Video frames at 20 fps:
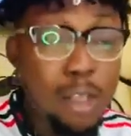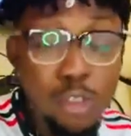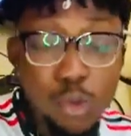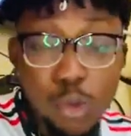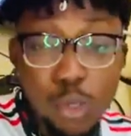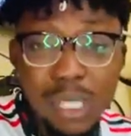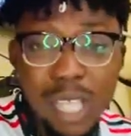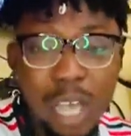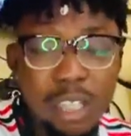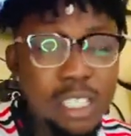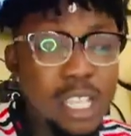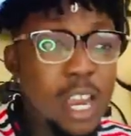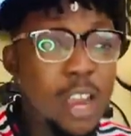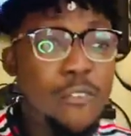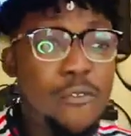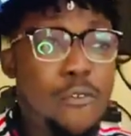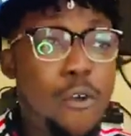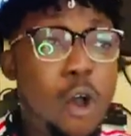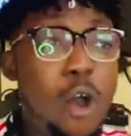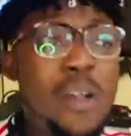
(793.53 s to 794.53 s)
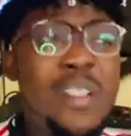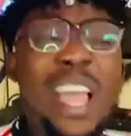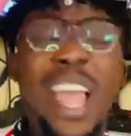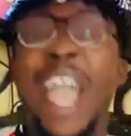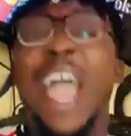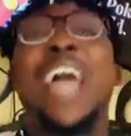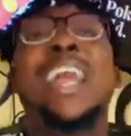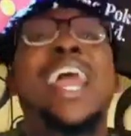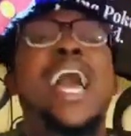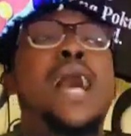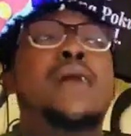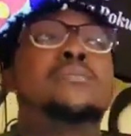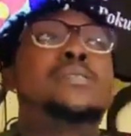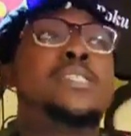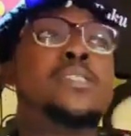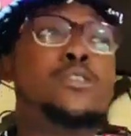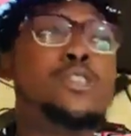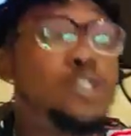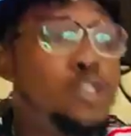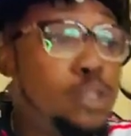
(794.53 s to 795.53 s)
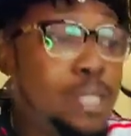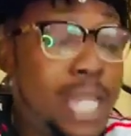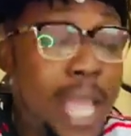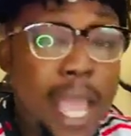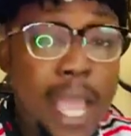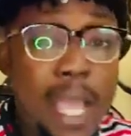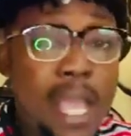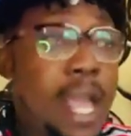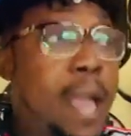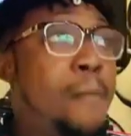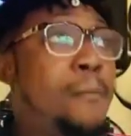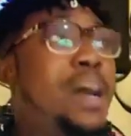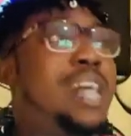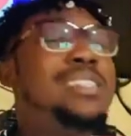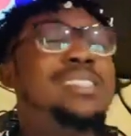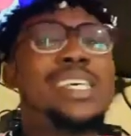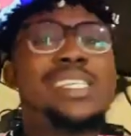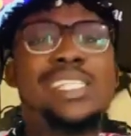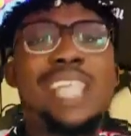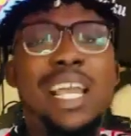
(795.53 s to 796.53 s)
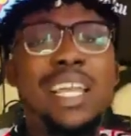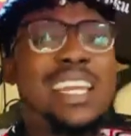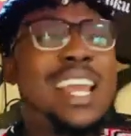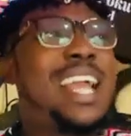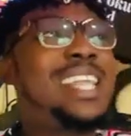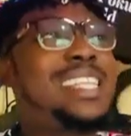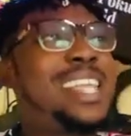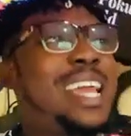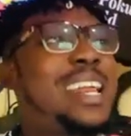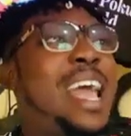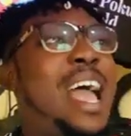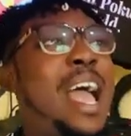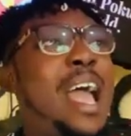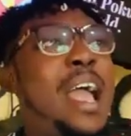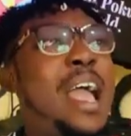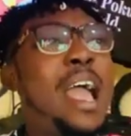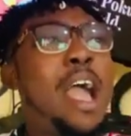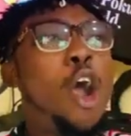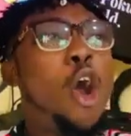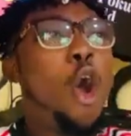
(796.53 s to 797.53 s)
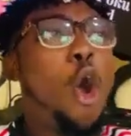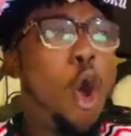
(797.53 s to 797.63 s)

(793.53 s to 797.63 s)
around 2004, and up till today, Manchester United